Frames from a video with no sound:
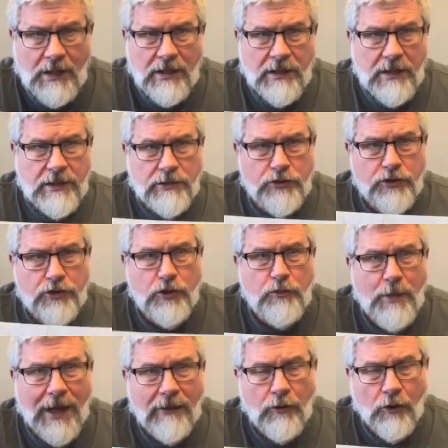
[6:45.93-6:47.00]
is 2
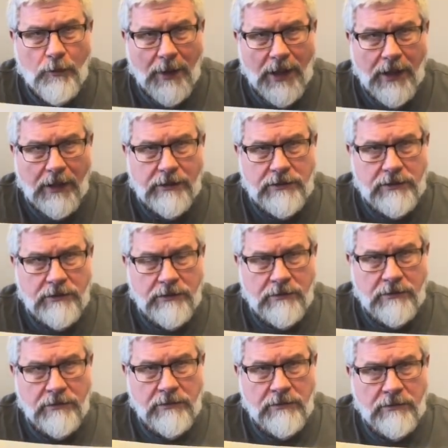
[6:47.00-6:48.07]
Mylar bags.
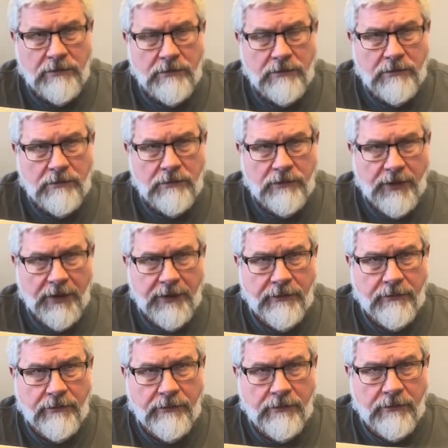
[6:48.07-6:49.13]
Okay,
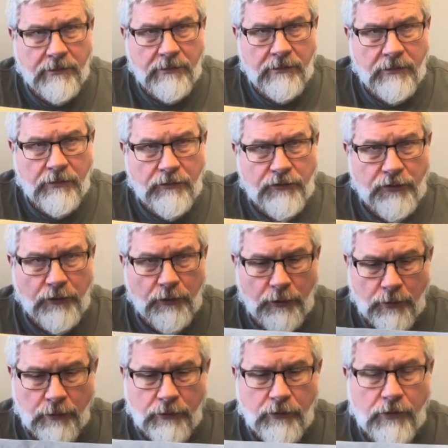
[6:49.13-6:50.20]

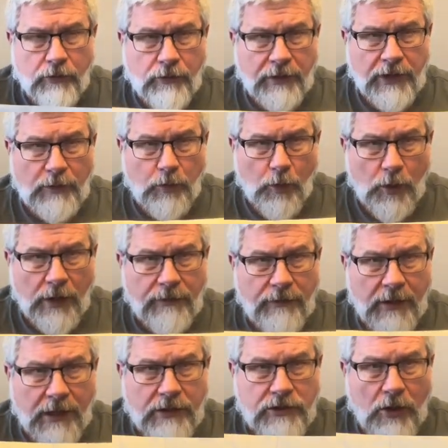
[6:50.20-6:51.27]
2. You're going to need one
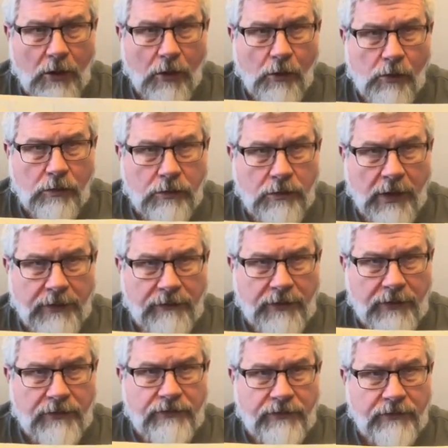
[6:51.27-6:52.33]
that is whole like
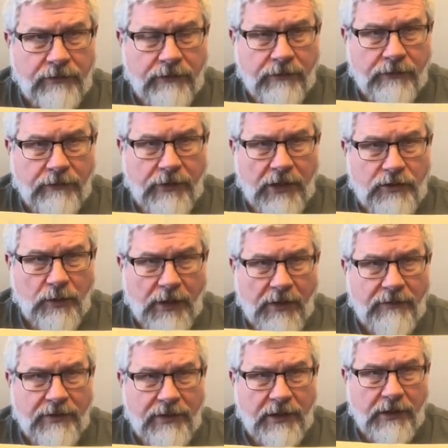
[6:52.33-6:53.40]
this. That's what
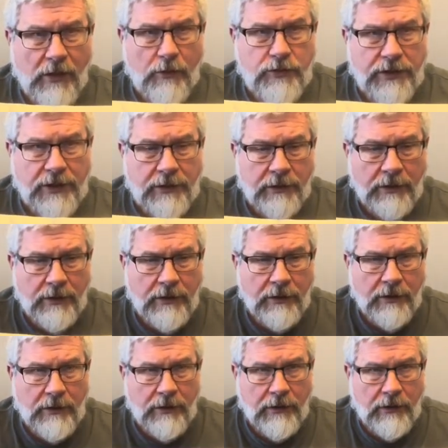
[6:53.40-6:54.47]
everything goes in.
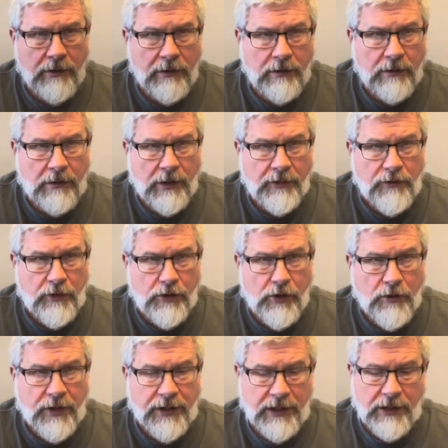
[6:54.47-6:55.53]
And then you're
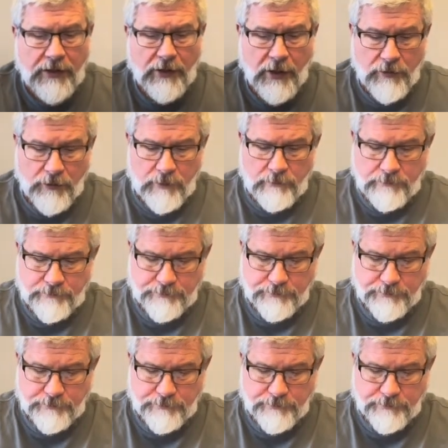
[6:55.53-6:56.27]
going to need another